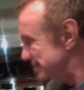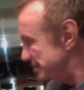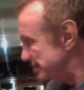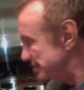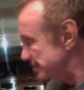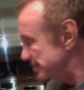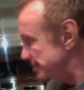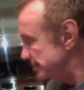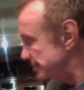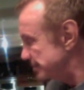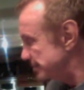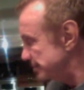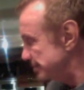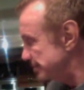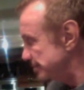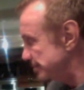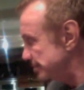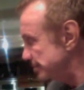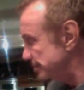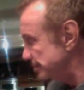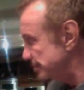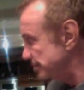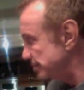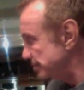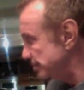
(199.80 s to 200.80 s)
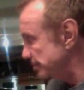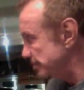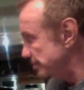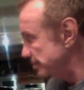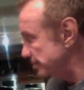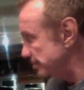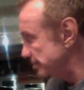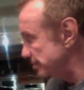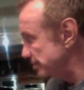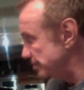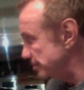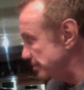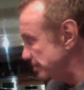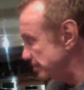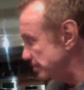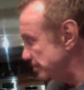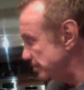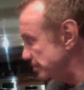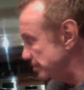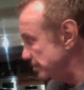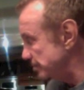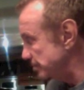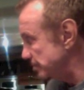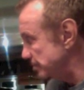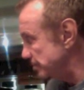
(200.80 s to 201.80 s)

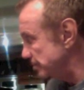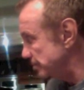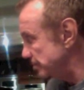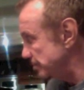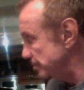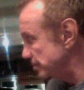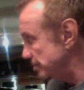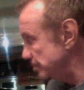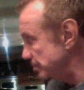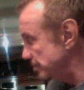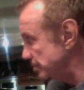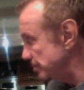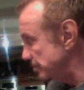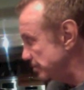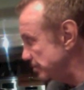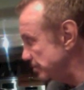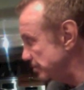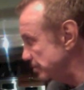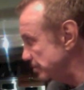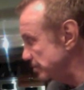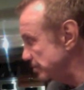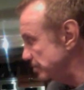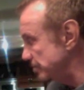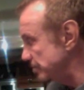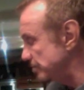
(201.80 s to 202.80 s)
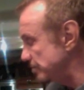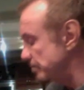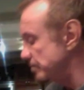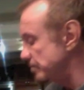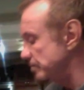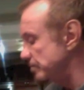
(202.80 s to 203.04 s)
[no speech]